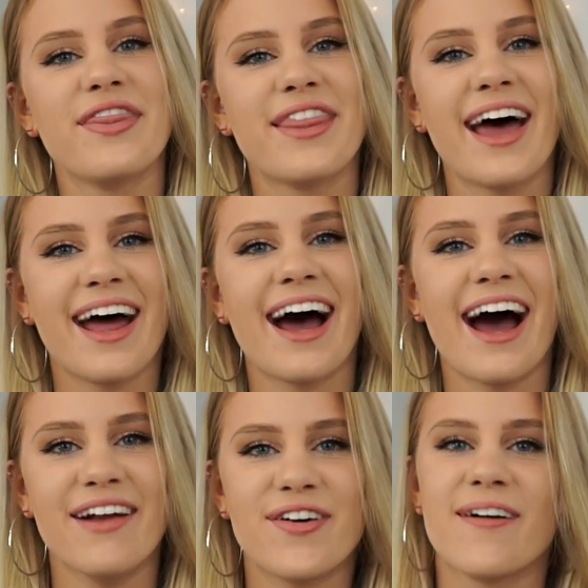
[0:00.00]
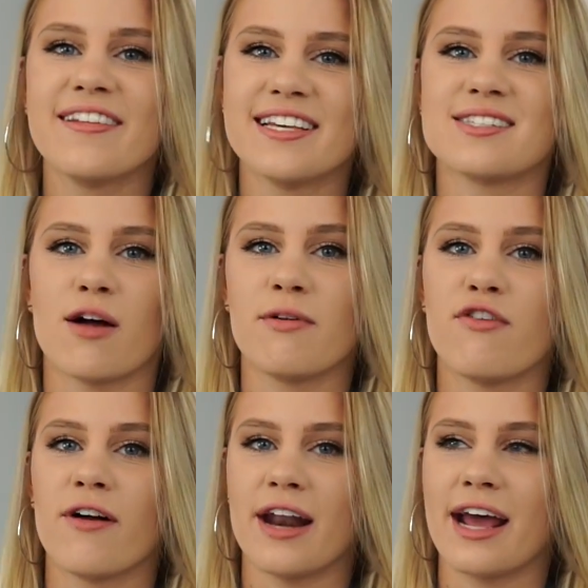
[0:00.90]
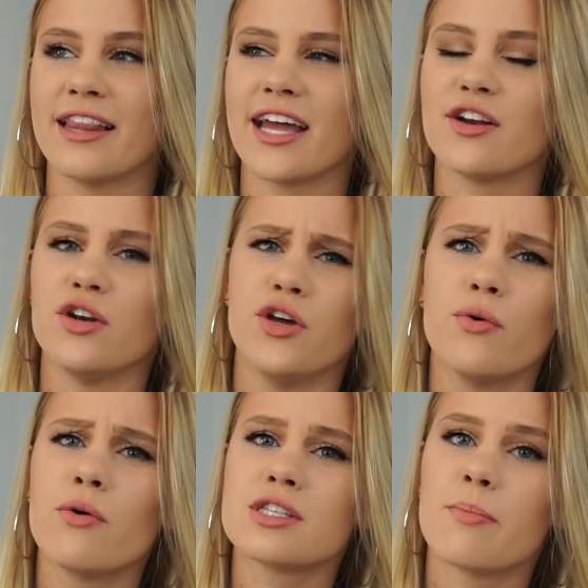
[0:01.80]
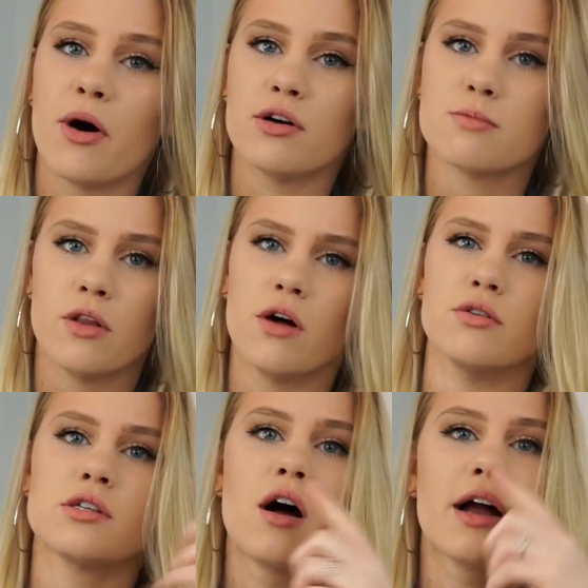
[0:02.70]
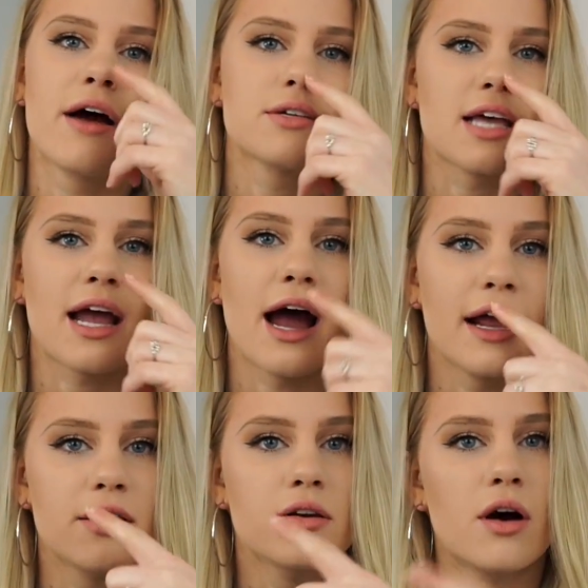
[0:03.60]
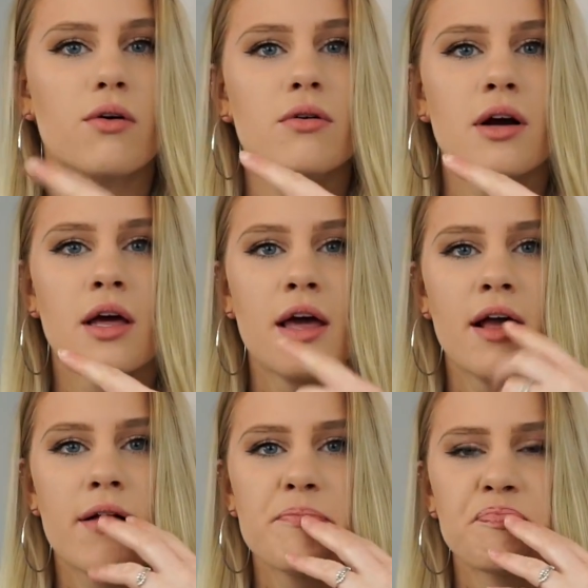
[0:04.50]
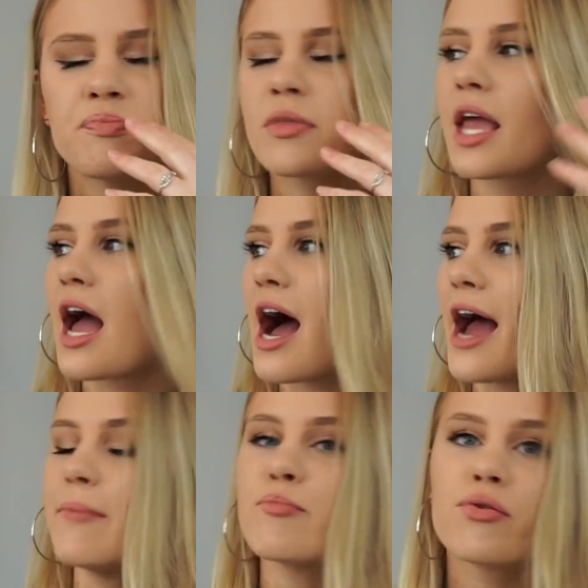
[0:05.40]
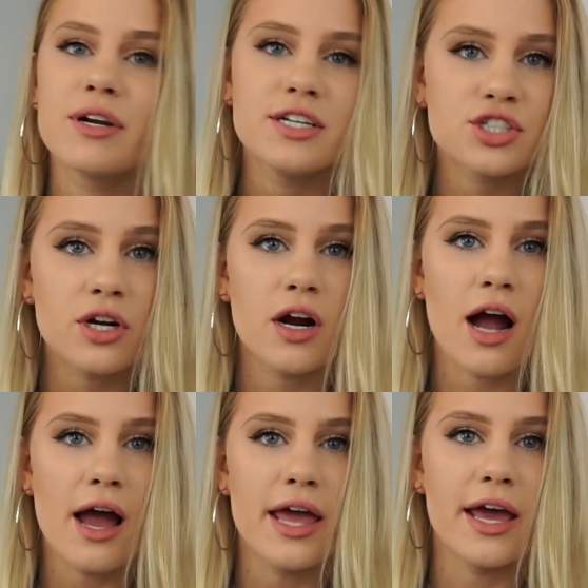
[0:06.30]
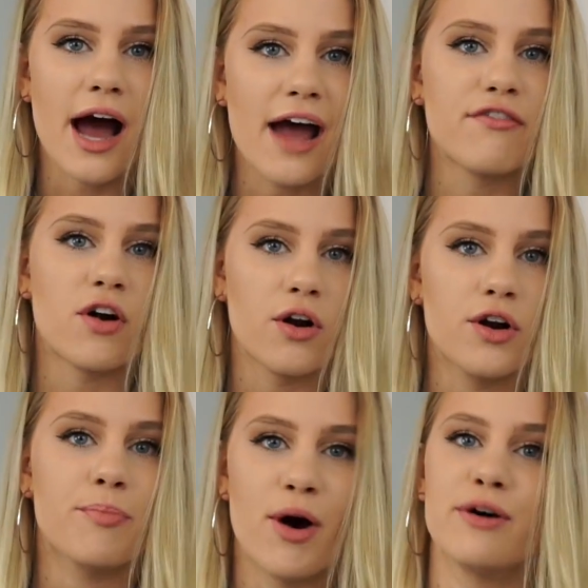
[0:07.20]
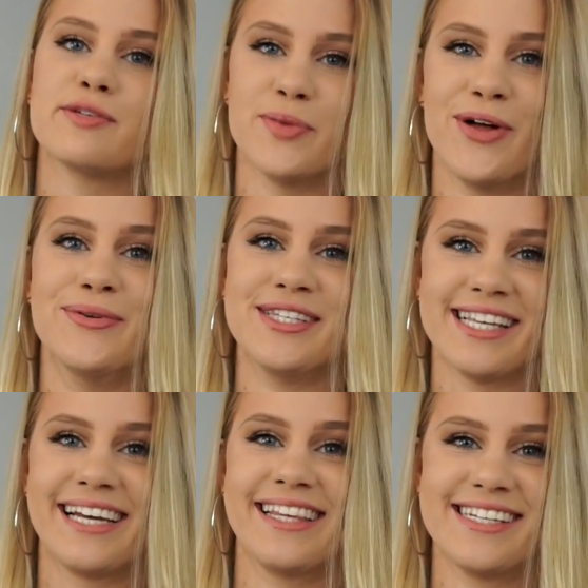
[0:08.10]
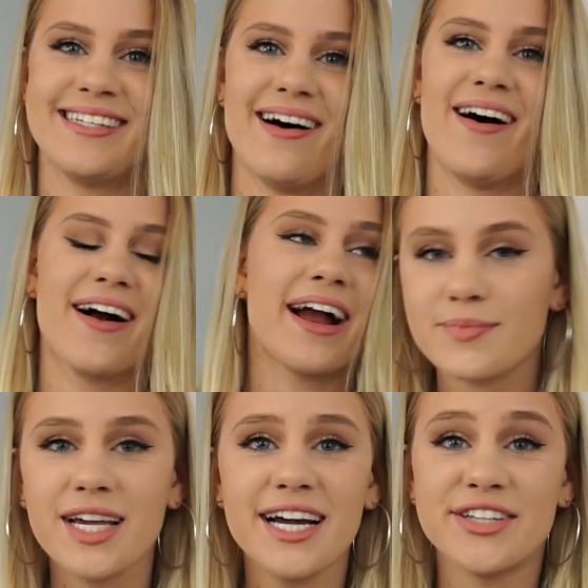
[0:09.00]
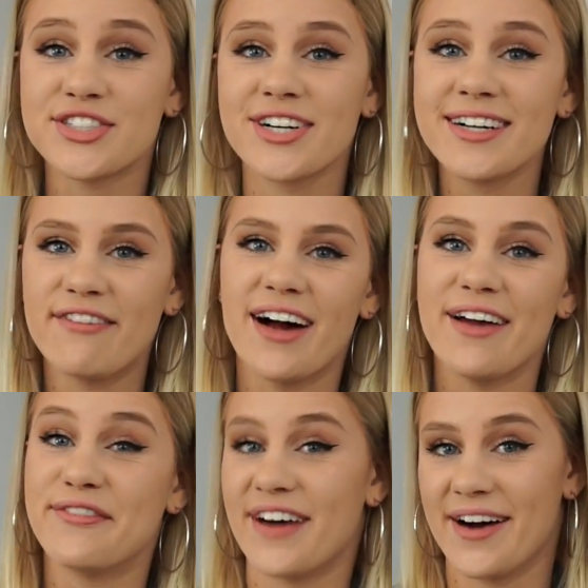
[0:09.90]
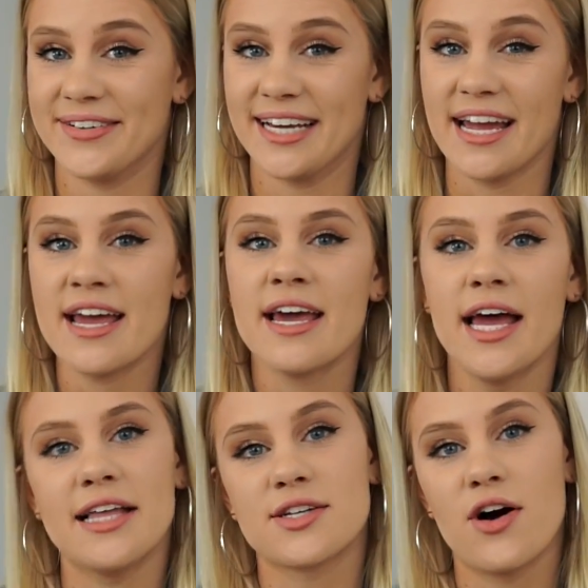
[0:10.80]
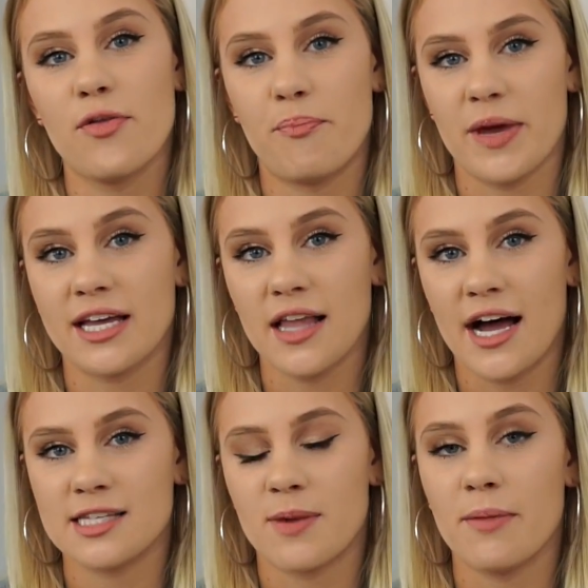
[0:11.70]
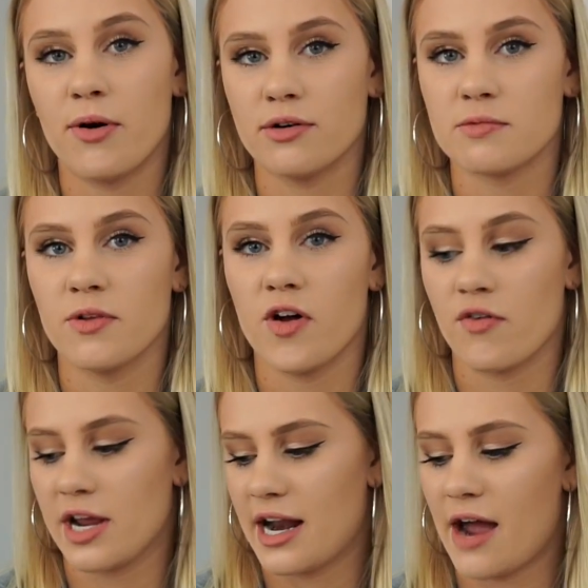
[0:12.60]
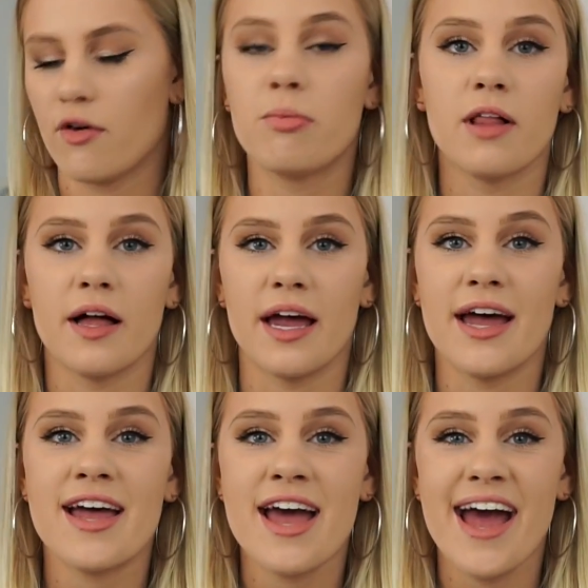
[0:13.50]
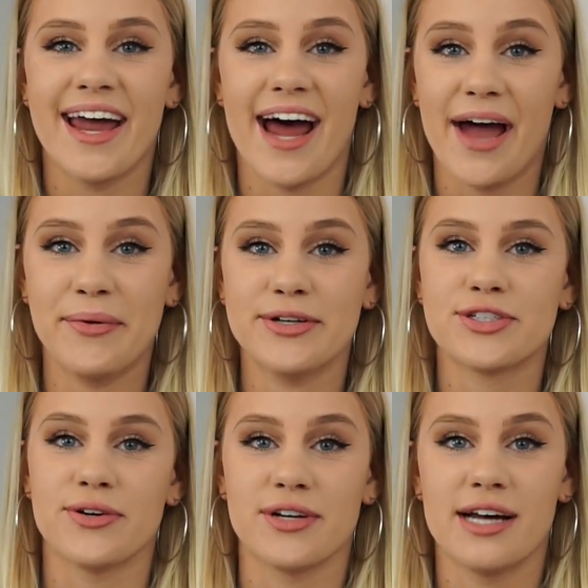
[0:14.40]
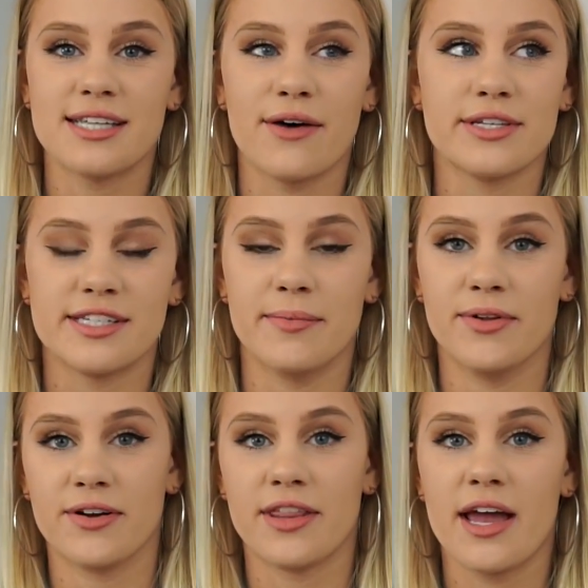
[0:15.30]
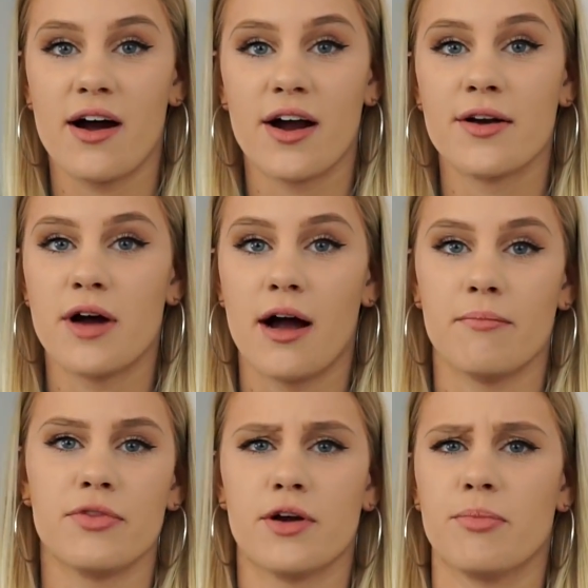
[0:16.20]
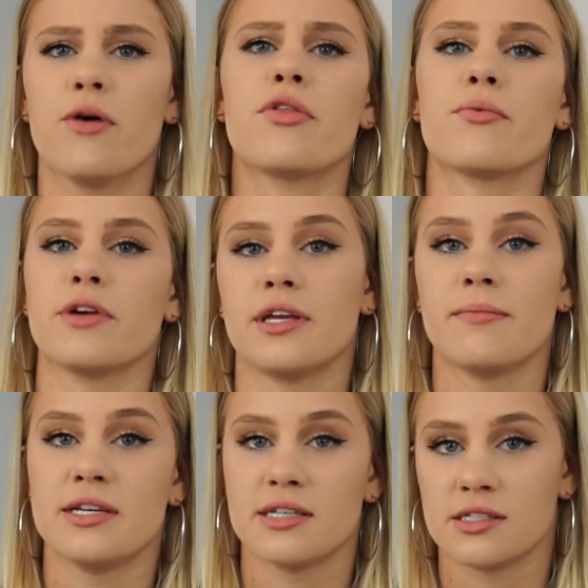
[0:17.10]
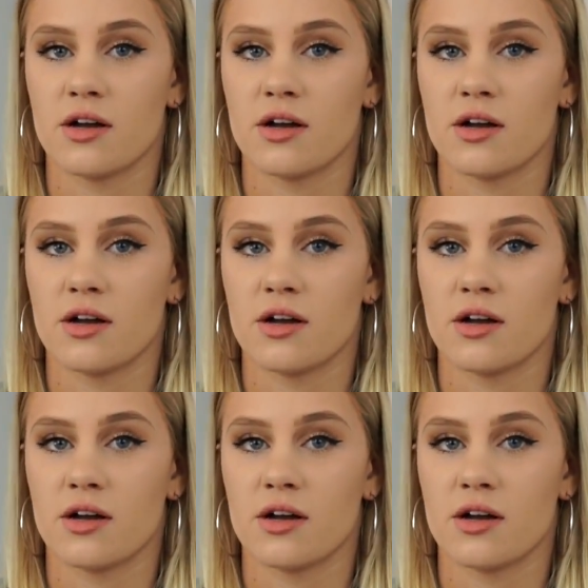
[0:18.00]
that I've heard this song before, and I like knew it was a Post Malone song. I was like, I know, I'm pretty sure I've heard Post Malone sing this song. And sure enough, I found it. It's called Big Lies by Post Malone, and I will play it, and I will show you guys how similar they are. They're both really amazing